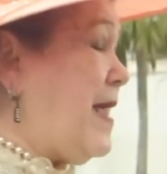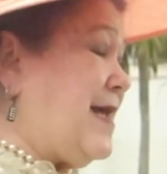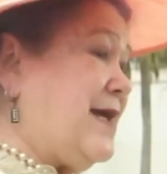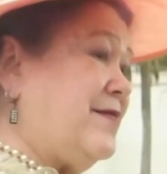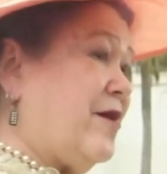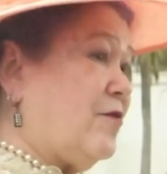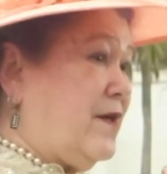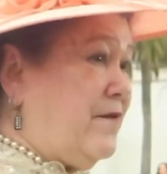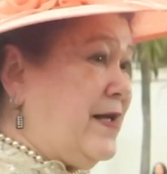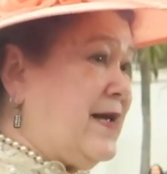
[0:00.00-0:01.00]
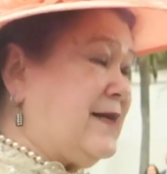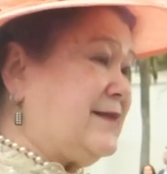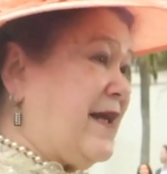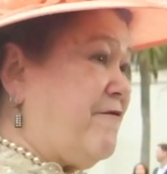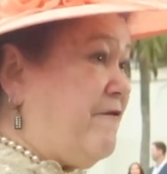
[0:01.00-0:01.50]
making their living
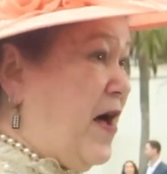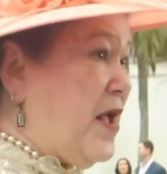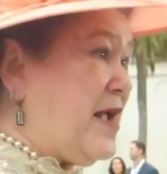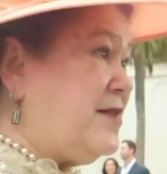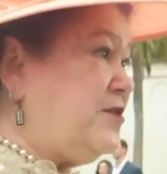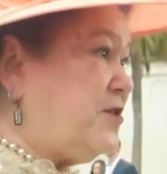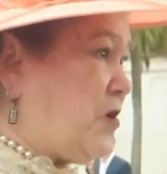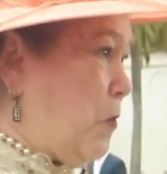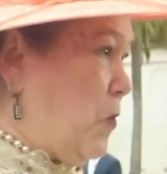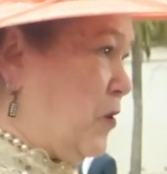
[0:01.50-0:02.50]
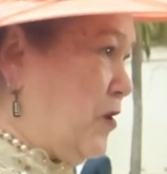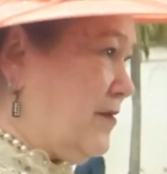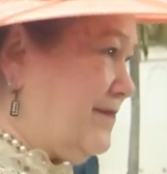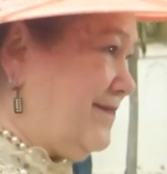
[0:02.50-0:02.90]
as a fine sewer.